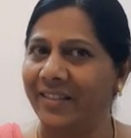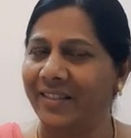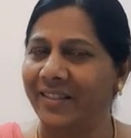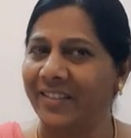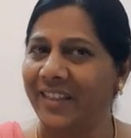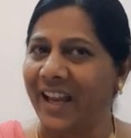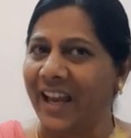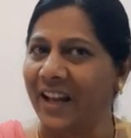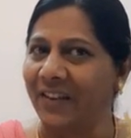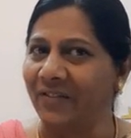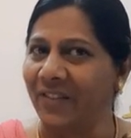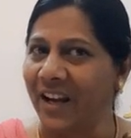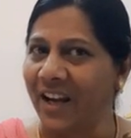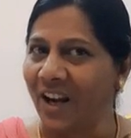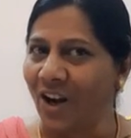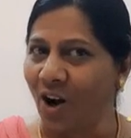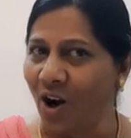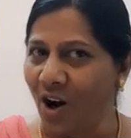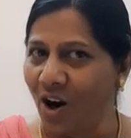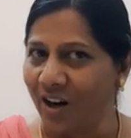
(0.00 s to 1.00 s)
they are
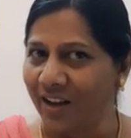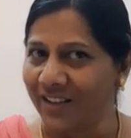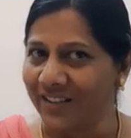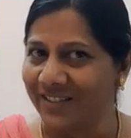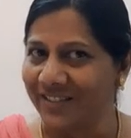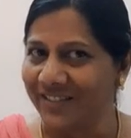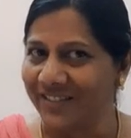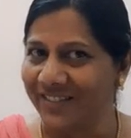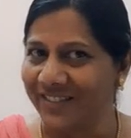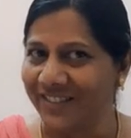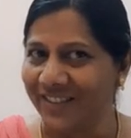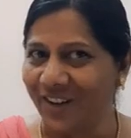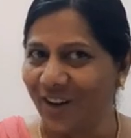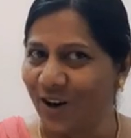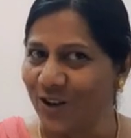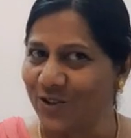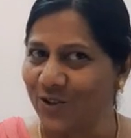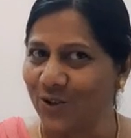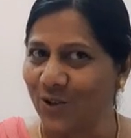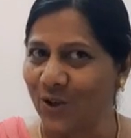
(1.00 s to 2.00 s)
very hard.
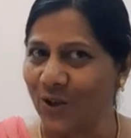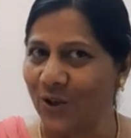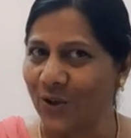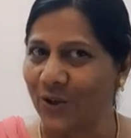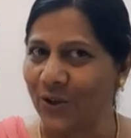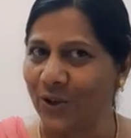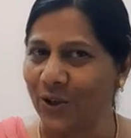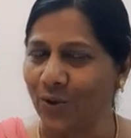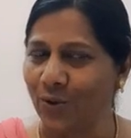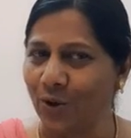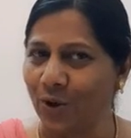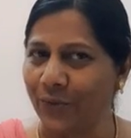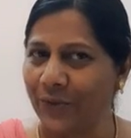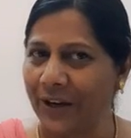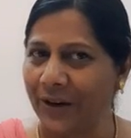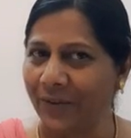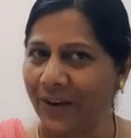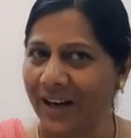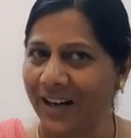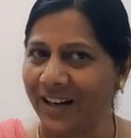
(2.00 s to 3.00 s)
Also, you know
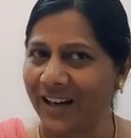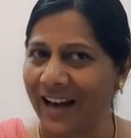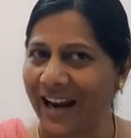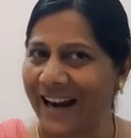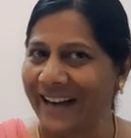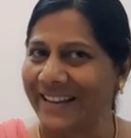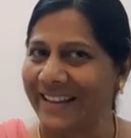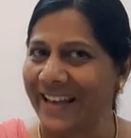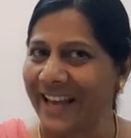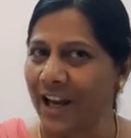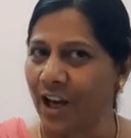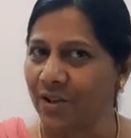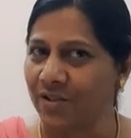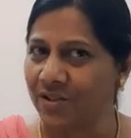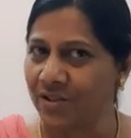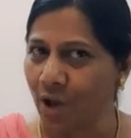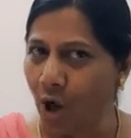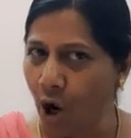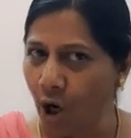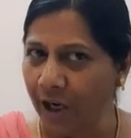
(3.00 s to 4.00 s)
very well, and they are
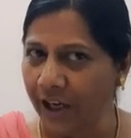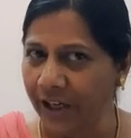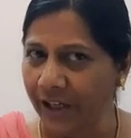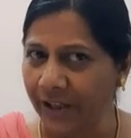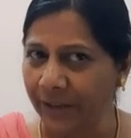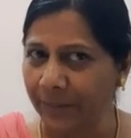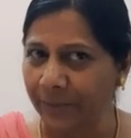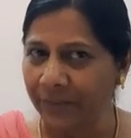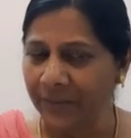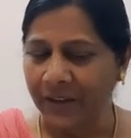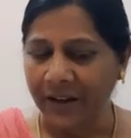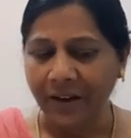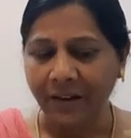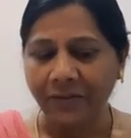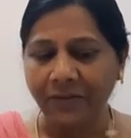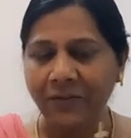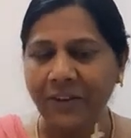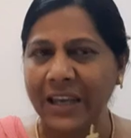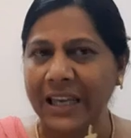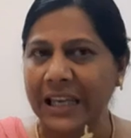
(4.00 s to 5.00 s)
solid.
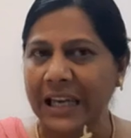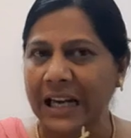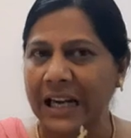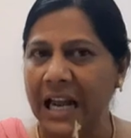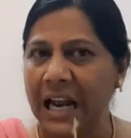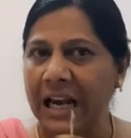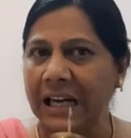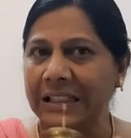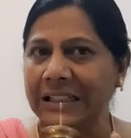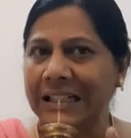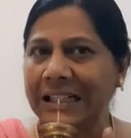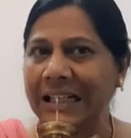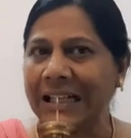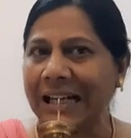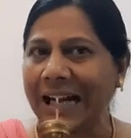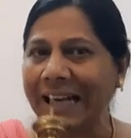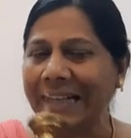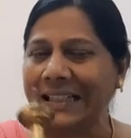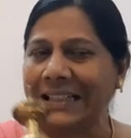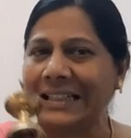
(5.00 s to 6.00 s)
We cannot
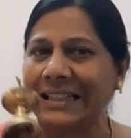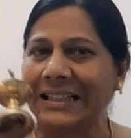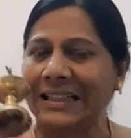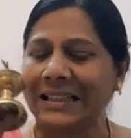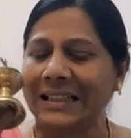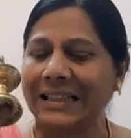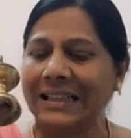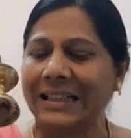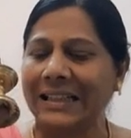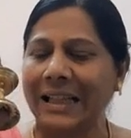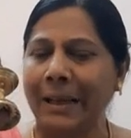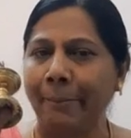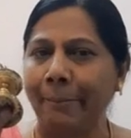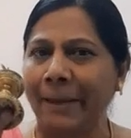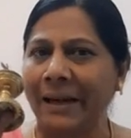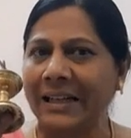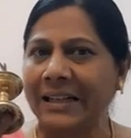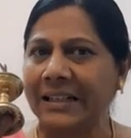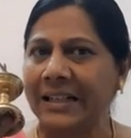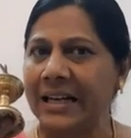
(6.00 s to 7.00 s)
cut the
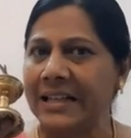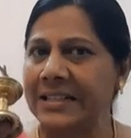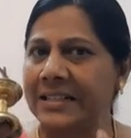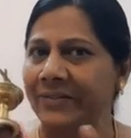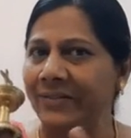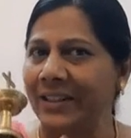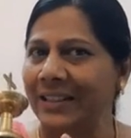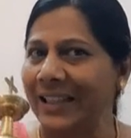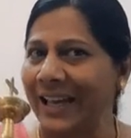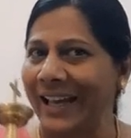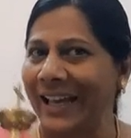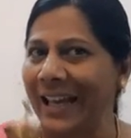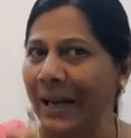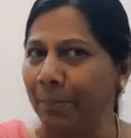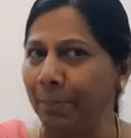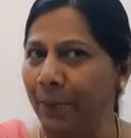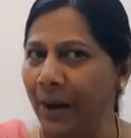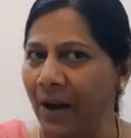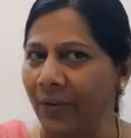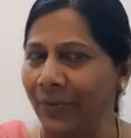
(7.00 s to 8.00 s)
metals with the
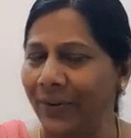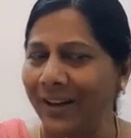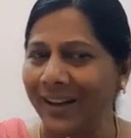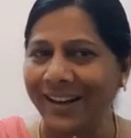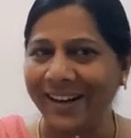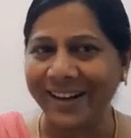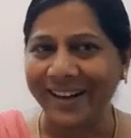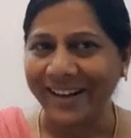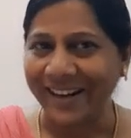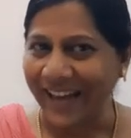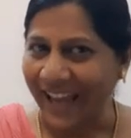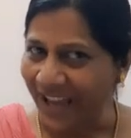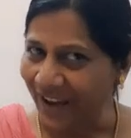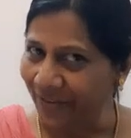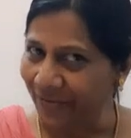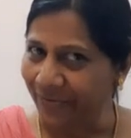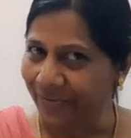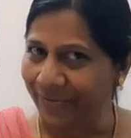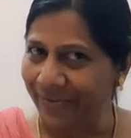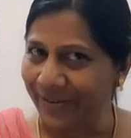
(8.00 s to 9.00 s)
help of knife